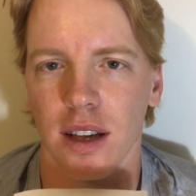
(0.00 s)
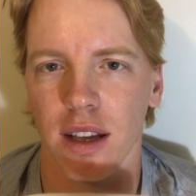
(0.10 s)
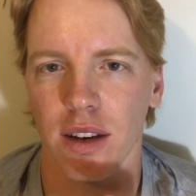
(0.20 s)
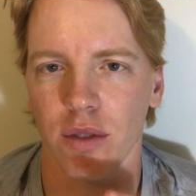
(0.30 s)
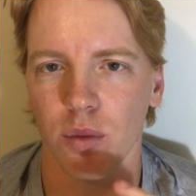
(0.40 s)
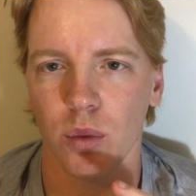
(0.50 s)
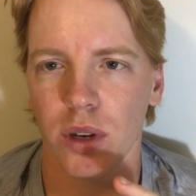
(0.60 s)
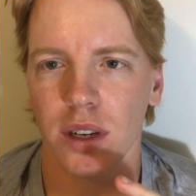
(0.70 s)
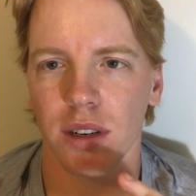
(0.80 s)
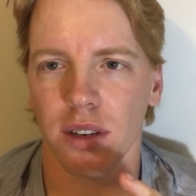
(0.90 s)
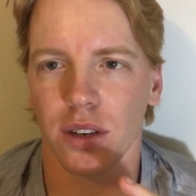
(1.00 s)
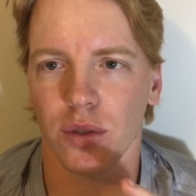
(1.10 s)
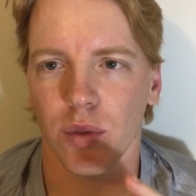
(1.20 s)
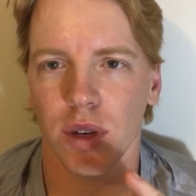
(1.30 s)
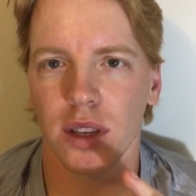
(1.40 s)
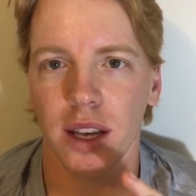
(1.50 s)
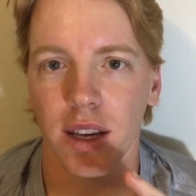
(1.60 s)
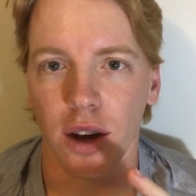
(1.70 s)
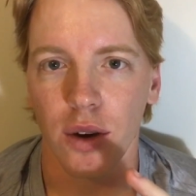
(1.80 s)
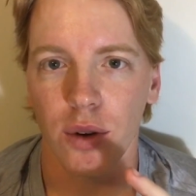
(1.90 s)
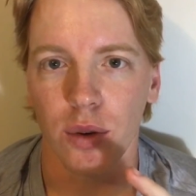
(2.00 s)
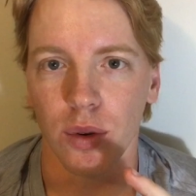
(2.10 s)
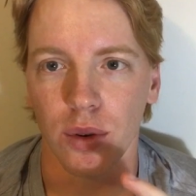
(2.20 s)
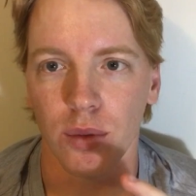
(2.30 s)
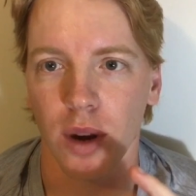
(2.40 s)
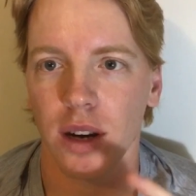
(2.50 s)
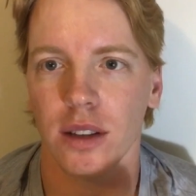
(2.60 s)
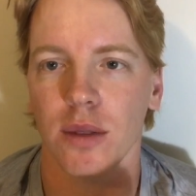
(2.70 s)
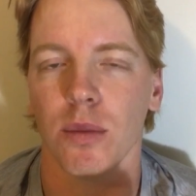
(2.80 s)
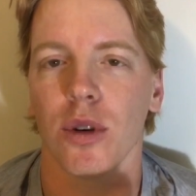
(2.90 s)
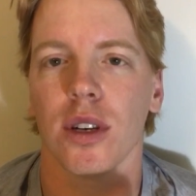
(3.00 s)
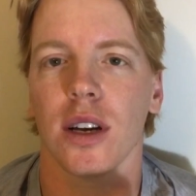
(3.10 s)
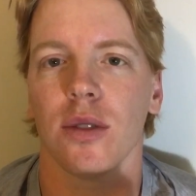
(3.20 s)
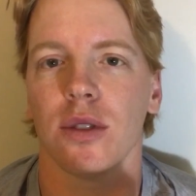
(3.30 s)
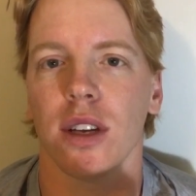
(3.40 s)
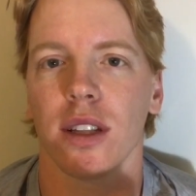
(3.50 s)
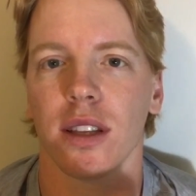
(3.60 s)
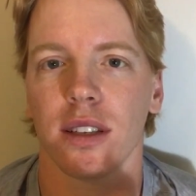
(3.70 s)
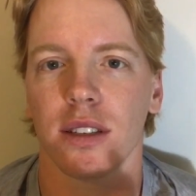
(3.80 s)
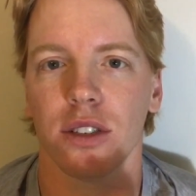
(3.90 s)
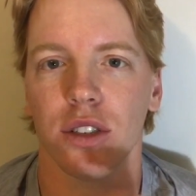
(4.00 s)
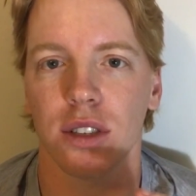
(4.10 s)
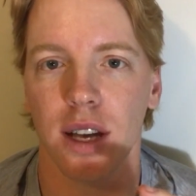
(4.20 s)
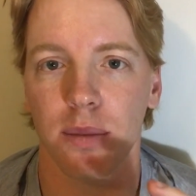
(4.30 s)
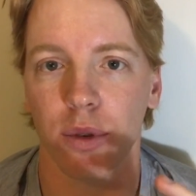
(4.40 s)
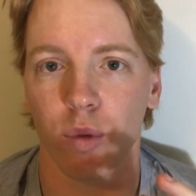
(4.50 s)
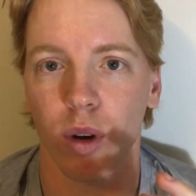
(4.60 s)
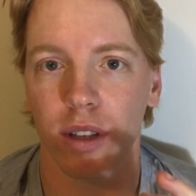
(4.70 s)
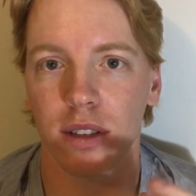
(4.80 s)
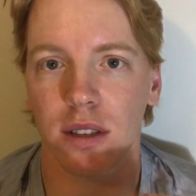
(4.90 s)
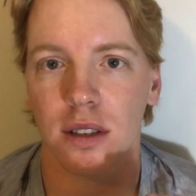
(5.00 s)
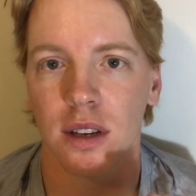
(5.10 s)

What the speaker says: And where'd they go, and why aren't there more towns like this? It just happened once.